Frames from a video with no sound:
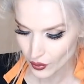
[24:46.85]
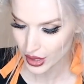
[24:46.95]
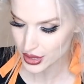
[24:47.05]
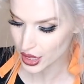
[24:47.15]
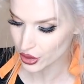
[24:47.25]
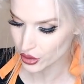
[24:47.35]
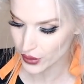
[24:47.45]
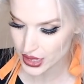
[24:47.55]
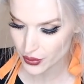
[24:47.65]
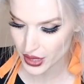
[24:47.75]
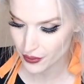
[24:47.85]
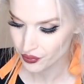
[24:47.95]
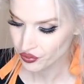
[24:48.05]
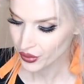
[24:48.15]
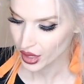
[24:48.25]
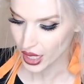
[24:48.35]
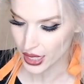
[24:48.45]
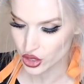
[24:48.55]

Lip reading: It's another good recipe. Gotta